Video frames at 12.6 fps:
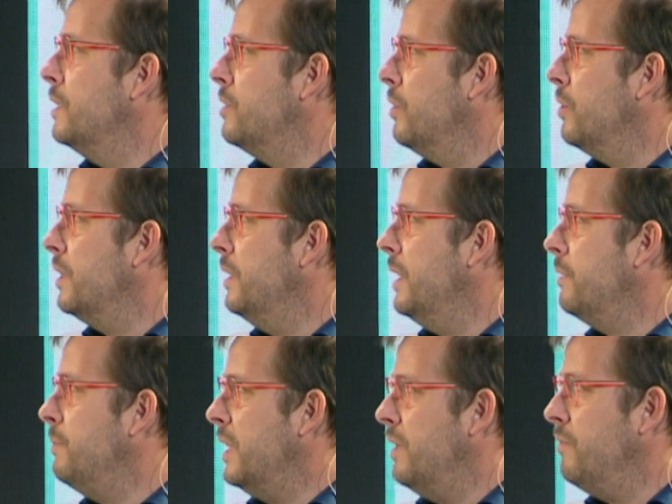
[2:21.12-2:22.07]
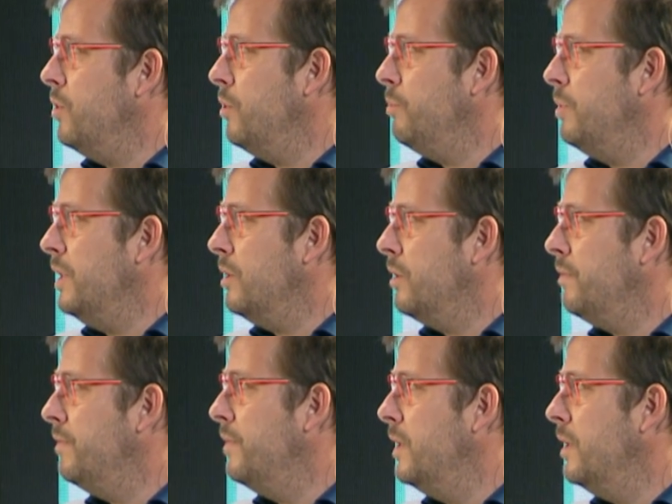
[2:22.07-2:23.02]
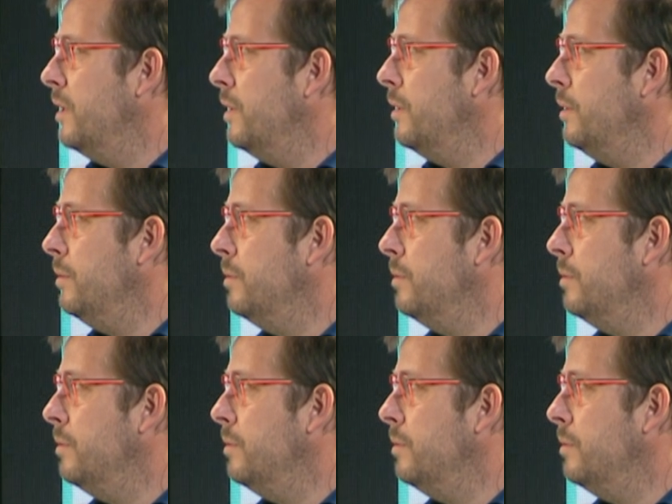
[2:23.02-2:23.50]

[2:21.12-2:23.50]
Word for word: So let me give you a bit of uh,